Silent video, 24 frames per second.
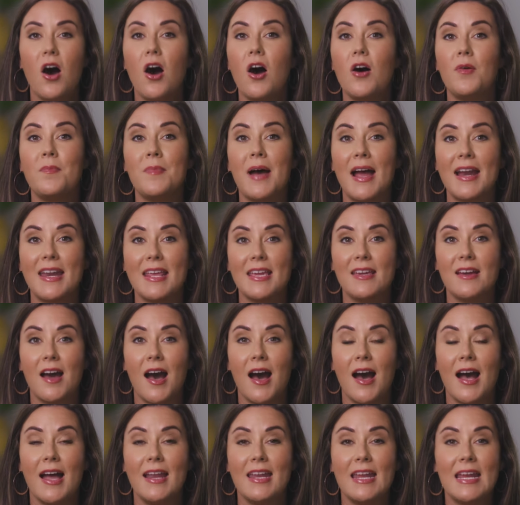Almighty
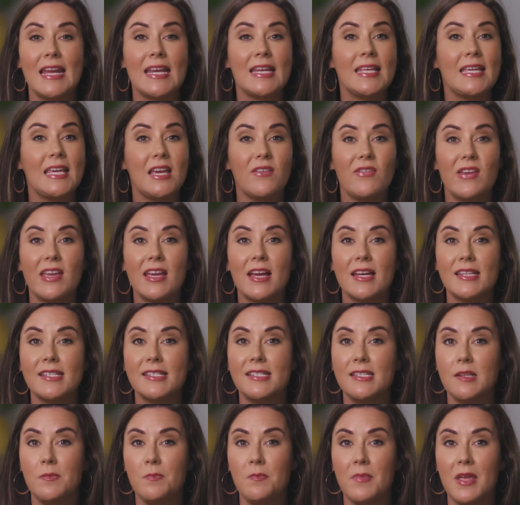God, in giving us
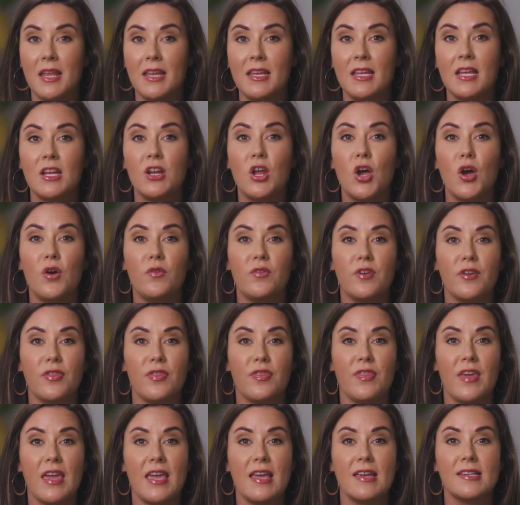dominion over
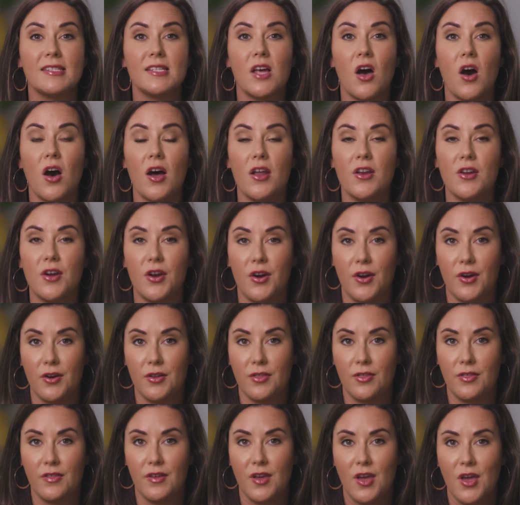things on
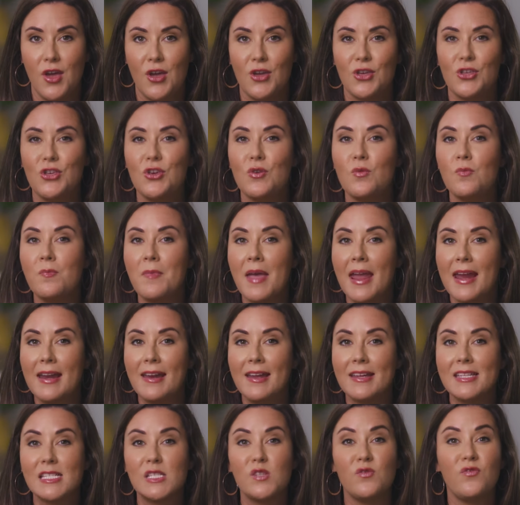earth, you made
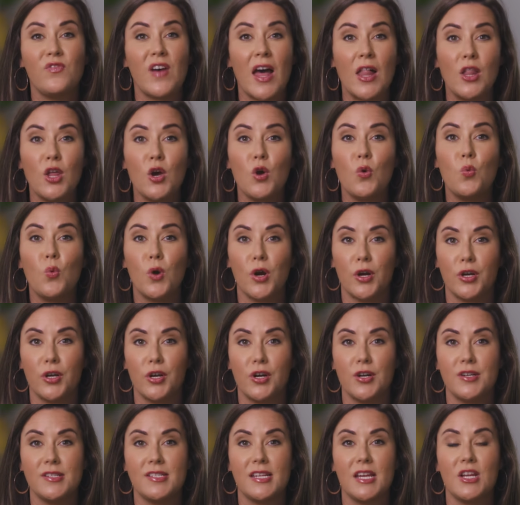us fellow
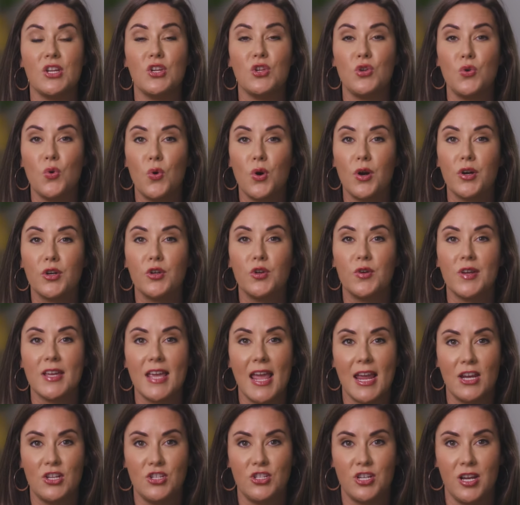workers in your
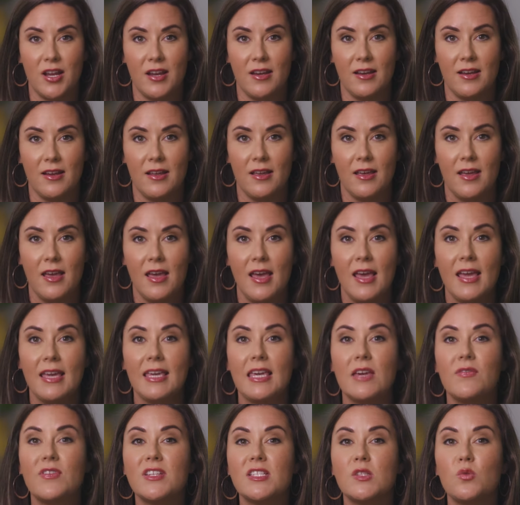creation.
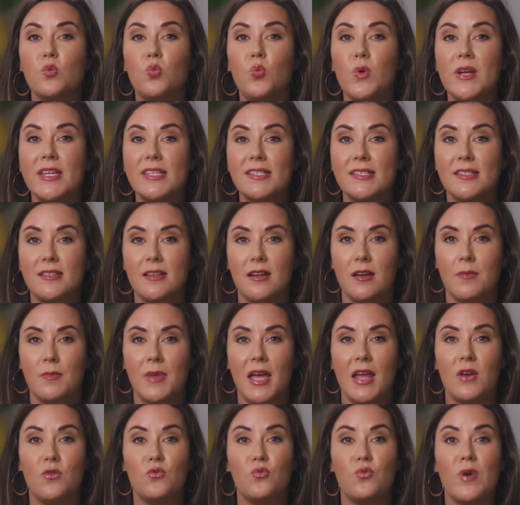Give us wisdom
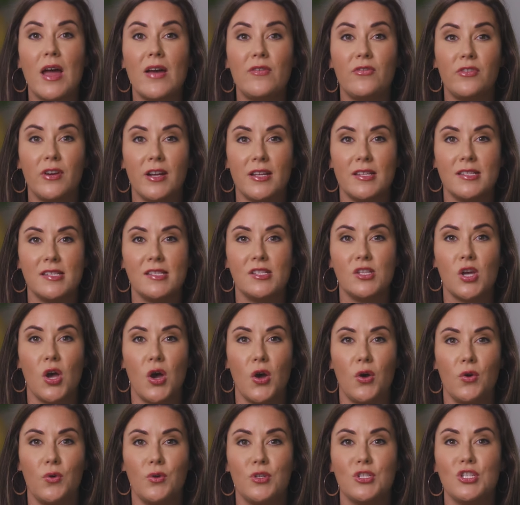and reverence
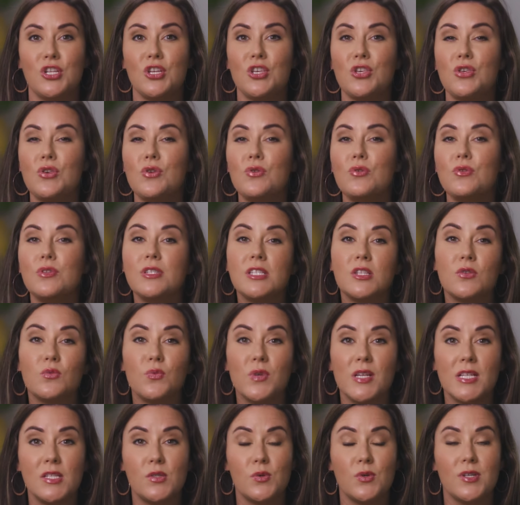so to use the
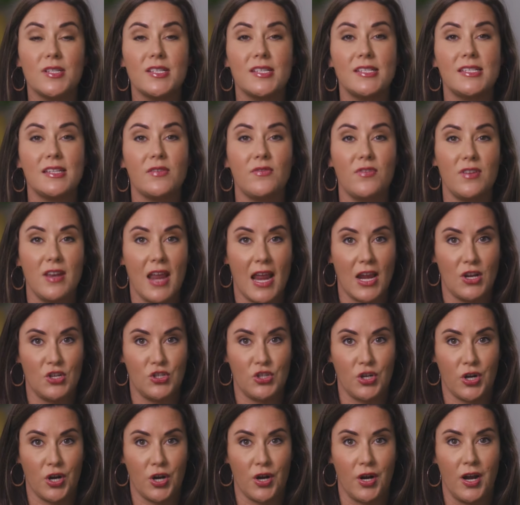resources of
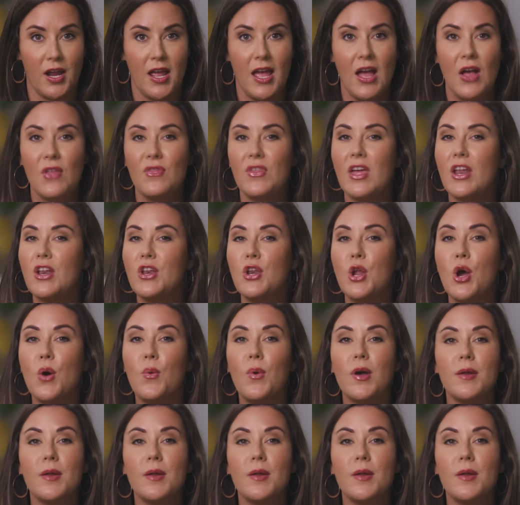nature that no